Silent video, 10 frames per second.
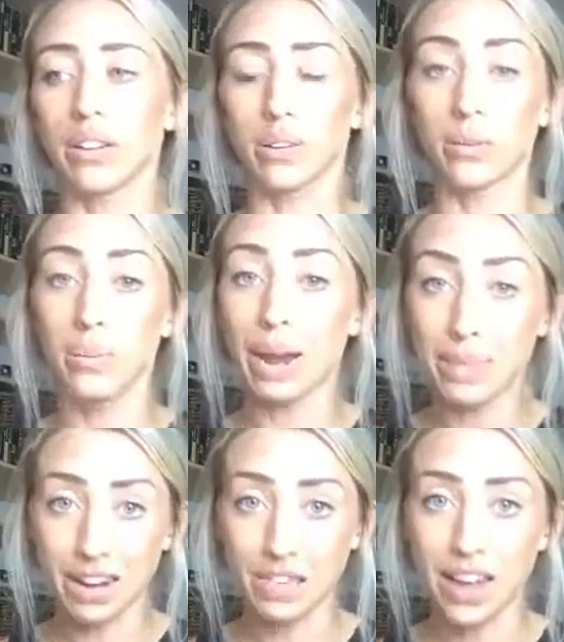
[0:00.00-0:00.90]
might
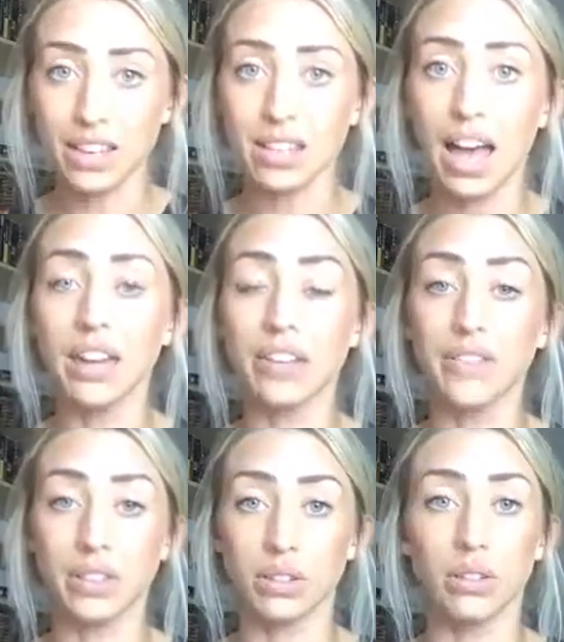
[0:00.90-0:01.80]
manifest that in a
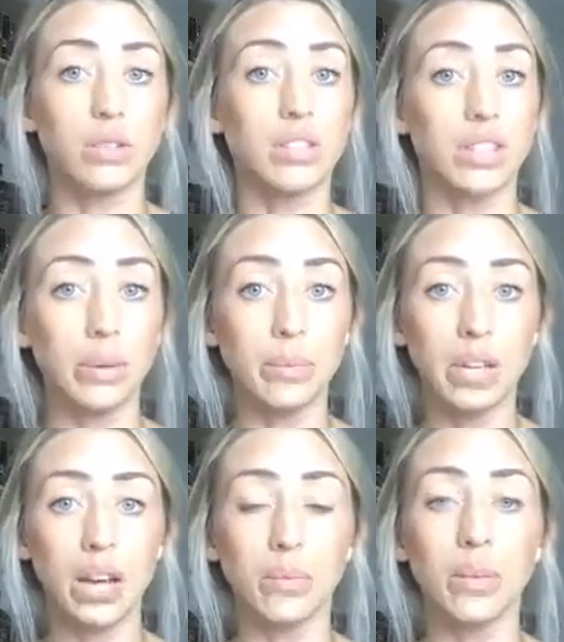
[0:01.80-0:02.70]
physical
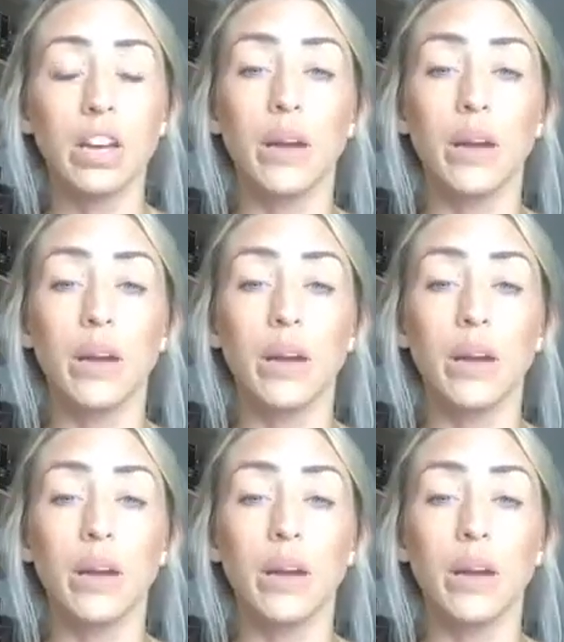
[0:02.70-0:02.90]
symptom,